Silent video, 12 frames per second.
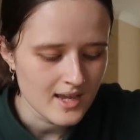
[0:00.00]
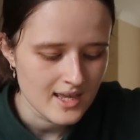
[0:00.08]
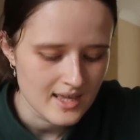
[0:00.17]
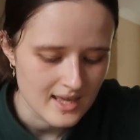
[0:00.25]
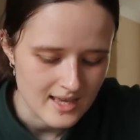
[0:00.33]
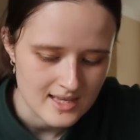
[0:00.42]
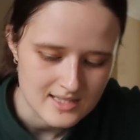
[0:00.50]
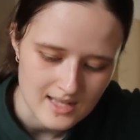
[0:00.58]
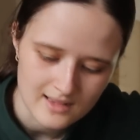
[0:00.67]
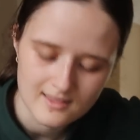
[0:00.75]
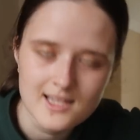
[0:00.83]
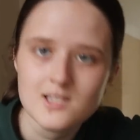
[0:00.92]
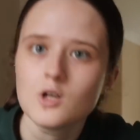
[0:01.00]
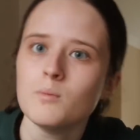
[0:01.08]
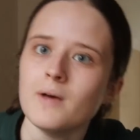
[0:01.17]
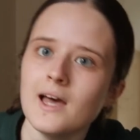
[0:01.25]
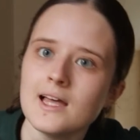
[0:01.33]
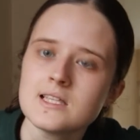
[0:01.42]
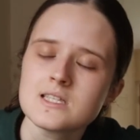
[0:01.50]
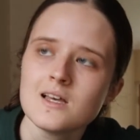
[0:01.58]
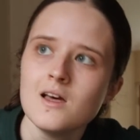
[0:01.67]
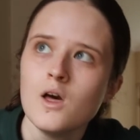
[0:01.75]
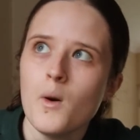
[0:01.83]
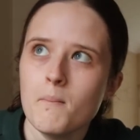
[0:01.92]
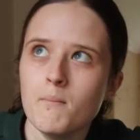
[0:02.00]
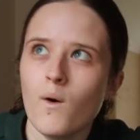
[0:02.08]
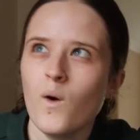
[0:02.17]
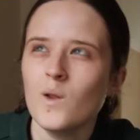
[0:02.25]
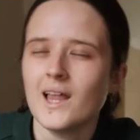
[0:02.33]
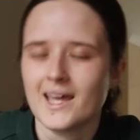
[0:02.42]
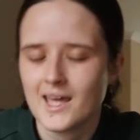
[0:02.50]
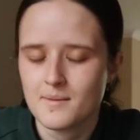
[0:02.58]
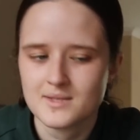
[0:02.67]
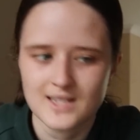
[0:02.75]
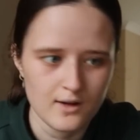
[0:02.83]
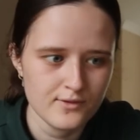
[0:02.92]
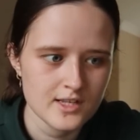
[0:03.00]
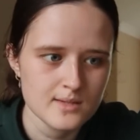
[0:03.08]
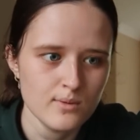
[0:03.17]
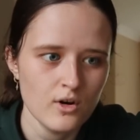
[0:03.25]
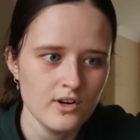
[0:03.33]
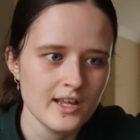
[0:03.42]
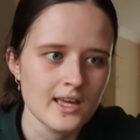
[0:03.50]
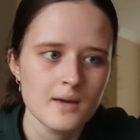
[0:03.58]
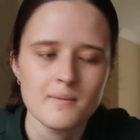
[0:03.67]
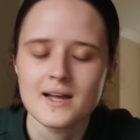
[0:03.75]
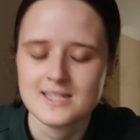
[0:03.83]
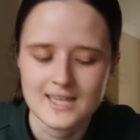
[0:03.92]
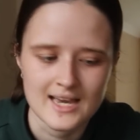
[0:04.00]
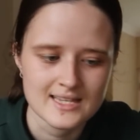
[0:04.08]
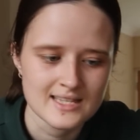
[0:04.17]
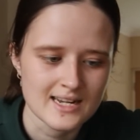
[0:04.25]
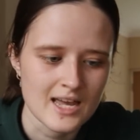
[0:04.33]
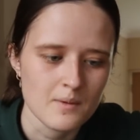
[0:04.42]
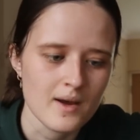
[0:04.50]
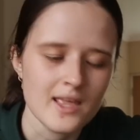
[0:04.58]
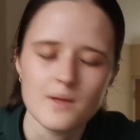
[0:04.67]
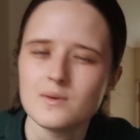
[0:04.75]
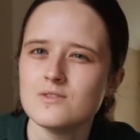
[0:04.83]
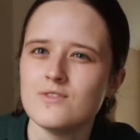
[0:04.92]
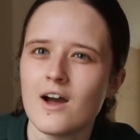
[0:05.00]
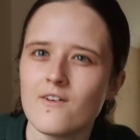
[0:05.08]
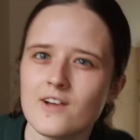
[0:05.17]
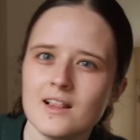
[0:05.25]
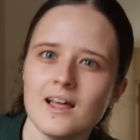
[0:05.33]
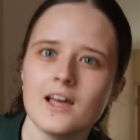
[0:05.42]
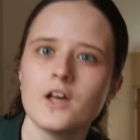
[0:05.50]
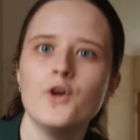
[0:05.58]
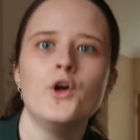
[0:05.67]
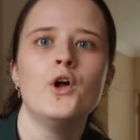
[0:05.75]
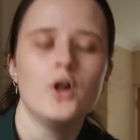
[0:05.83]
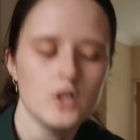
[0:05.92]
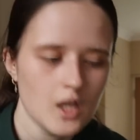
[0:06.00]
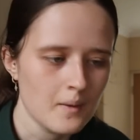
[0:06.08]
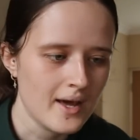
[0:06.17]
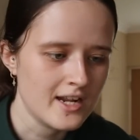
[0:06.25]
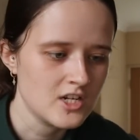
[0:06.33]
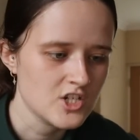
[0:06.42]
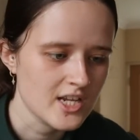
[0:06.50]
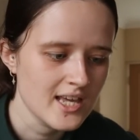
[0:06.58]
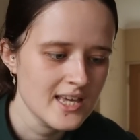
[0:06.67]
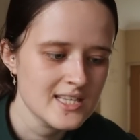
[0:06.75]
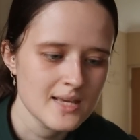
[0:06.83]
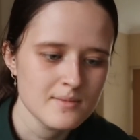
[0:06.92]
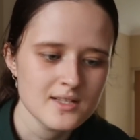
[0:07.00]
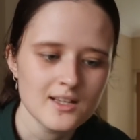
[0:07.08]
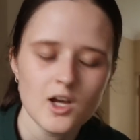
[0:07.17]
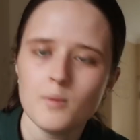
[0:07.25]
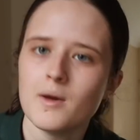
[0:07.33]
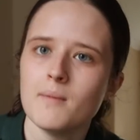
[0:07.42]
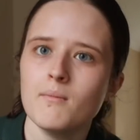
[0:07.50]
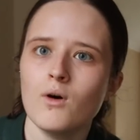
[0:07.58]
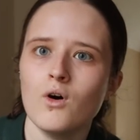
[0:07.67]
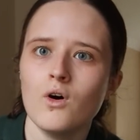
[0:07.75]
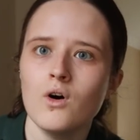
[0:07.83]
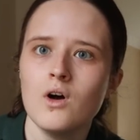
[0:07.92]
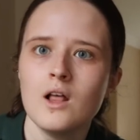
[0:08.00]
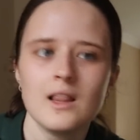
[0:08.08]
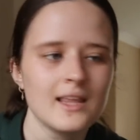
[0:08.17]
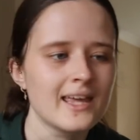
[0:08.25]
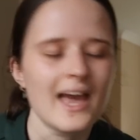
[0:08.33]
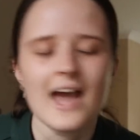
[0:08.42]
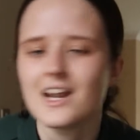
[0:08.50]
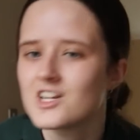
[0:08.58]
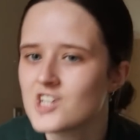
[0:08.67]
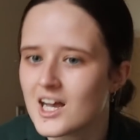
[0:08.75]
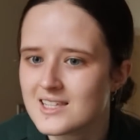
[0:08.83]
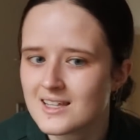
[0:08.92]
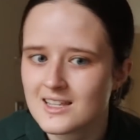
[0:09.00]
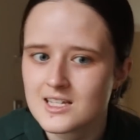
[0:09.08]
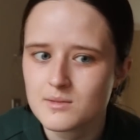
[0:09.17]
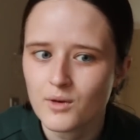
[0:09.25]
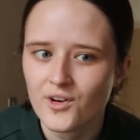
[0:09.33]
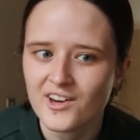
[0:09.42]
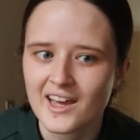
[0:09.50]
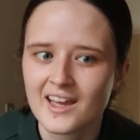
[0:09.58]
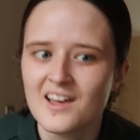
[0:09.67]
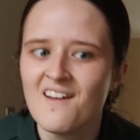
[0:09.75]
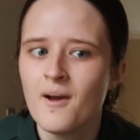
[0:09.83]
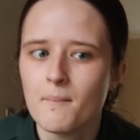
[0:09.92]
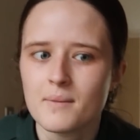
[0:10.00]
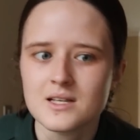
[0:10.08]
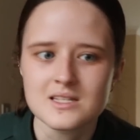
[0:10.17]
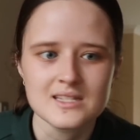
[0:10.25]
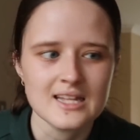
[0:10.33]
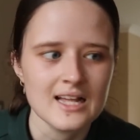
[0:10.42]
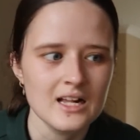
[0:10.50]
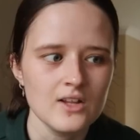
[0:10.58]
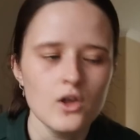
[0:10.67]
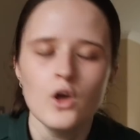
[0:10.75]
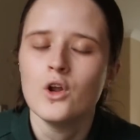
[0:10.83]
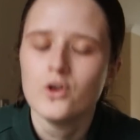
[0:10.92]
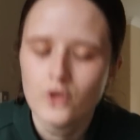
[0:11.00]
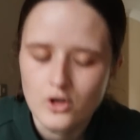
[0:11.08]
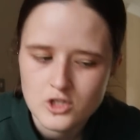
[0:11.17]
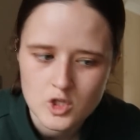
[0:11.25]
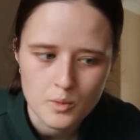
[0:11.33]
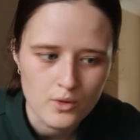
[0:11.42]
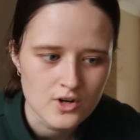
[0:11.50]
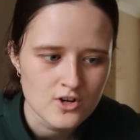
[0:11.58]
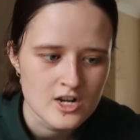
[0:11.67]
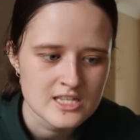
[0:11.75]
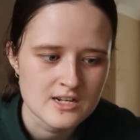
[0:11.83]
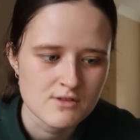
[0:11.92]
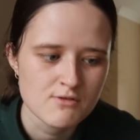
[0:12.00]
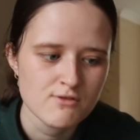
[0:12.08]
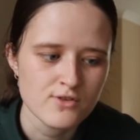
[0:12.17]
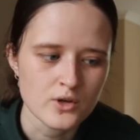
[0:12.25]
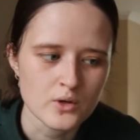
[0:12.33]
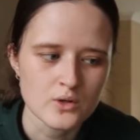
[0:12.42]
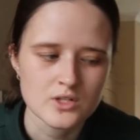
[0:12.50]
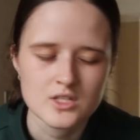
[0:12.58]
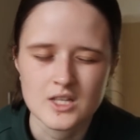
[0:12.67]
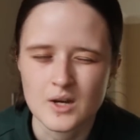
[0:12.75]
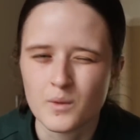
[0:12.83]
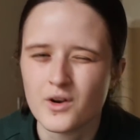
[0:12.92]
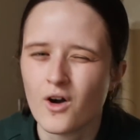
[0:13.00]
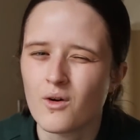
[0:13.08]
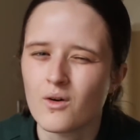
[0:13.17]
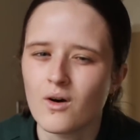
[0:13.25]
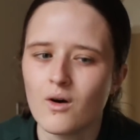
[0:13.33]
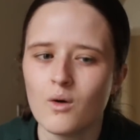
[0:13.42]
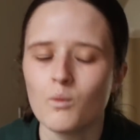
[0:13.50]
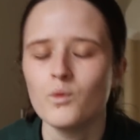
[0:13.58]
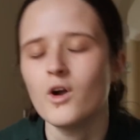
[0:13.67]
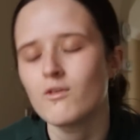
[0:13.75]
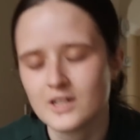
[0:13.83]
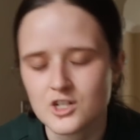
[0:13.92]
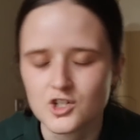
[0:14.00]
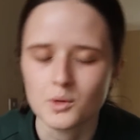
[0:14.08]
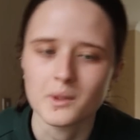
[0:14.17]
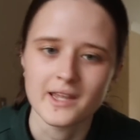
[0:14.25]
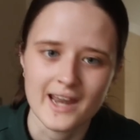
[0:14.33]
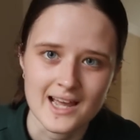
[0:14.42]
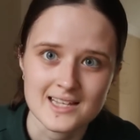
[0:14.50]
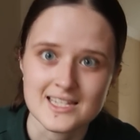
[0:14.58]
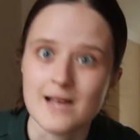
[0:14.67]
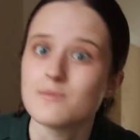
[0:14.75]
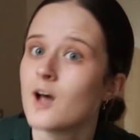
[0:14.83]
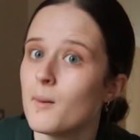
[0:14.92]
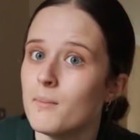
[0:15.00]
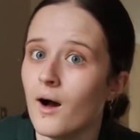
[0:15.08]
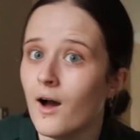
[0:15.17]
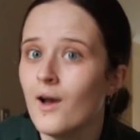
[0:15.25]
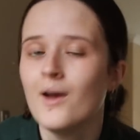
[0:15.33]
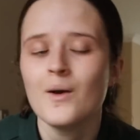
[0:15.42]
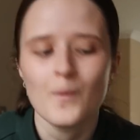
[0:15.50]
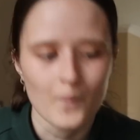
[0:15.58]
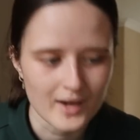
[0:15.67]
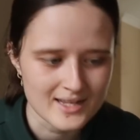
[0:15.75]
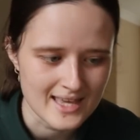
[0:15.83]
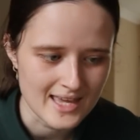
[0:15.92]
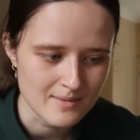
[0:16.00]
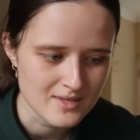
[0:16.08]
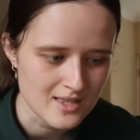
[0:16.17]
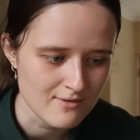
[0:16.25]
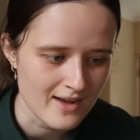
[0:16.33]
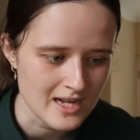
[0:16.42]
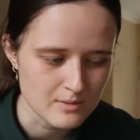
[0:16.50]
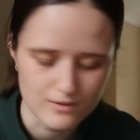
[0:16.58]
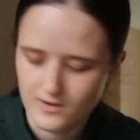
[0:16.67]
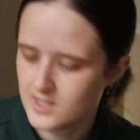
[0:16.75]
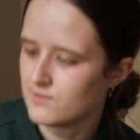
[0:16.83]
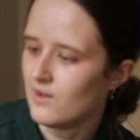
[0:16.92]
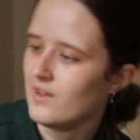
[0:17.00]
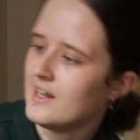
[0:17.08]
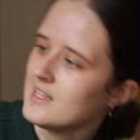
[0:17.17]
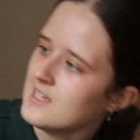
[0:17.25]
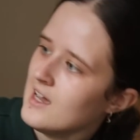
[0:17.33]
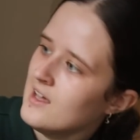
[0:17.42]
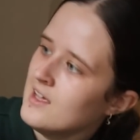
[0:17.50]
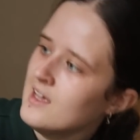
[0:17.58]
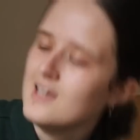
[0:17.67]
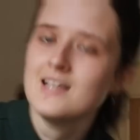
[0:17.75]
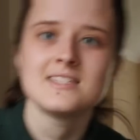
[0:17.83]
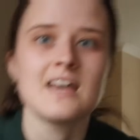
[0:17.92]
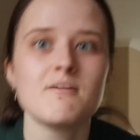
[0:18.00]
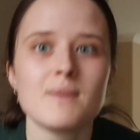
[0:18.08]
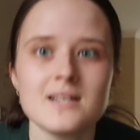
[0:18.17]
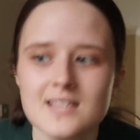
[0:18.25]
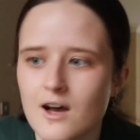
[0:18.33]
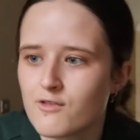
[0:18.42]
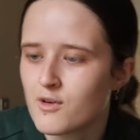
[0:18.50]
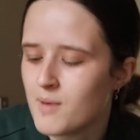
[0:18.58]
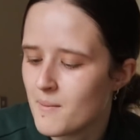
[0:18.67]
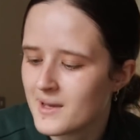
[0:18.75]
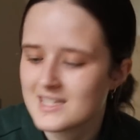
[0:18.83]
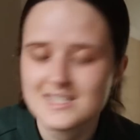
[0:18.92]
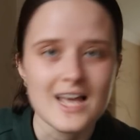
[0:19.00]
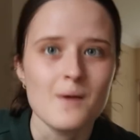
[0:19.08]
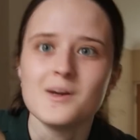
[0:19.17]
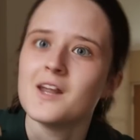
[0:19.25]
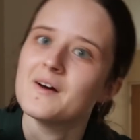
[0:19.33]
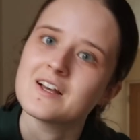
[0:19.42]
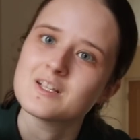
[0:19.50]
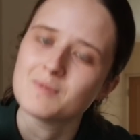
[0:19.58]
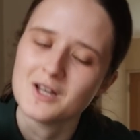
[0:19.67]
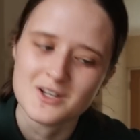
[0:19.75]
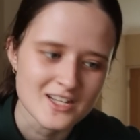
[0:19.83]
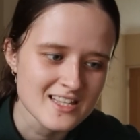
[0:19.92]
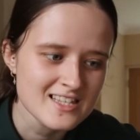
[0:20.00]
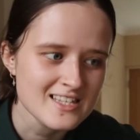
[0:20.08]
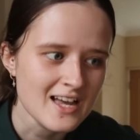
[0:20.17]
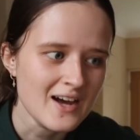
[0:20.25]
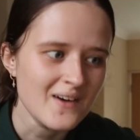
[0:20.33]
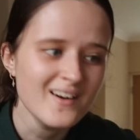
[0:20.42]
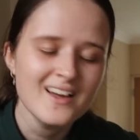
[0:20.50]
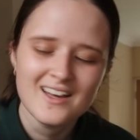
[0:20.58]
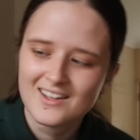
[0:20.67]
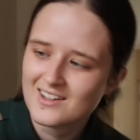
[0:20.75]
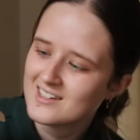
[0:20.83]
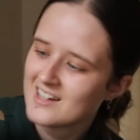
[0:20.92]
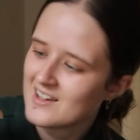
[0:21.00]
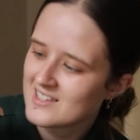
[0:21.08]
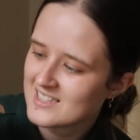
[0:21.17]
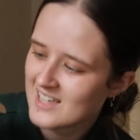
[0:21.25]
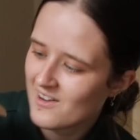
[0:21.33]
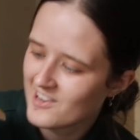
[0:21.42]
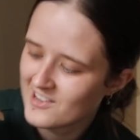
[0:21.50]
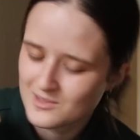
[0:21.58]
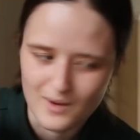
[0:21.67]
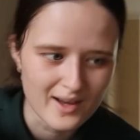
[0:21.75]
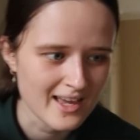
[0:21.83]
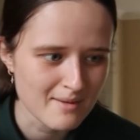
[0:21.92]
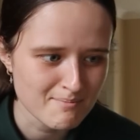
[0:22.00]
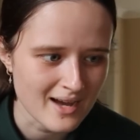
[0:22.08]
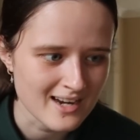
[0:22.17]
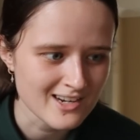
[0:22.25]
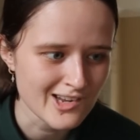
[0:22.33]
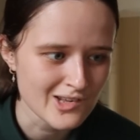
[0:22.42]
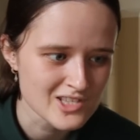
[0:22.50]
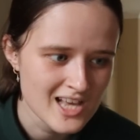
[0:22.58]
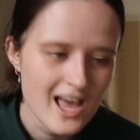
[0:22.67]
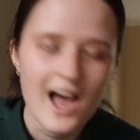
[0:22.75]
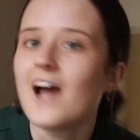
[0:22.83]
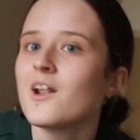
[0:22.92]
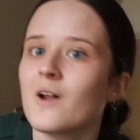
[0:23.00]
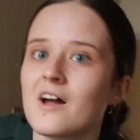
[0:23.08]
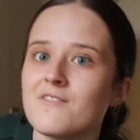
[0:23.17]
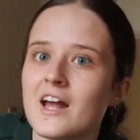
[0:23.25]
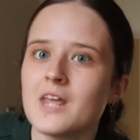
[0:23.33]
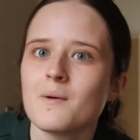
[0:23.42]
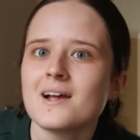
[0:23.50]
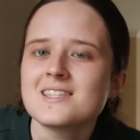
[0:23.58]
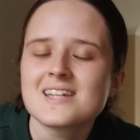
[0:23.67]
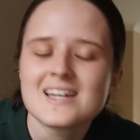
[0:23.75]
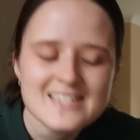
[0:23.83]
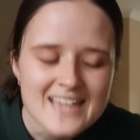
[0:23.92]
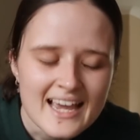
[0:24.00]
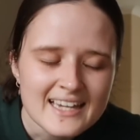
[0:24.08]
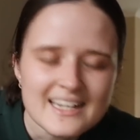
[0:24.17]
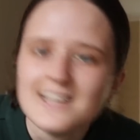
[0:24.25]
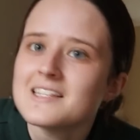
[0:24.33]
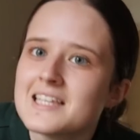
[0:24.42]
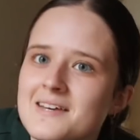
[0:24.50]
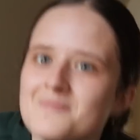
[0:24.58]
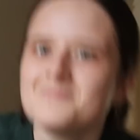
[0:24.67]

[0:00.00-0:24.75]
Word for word: He is a little bit more like himself this morning compared to yesterday where he was very like low energy. He seems a little bit more like energetic this morning, but still not super interested in food. So we're not, we're not really sure what the next steps are, but we're gonna take him to the vets. But first of all, I need to save myself from a big sourdough explosion. So good news, sourdough is working, bad news, I don't have anywhere to contain it.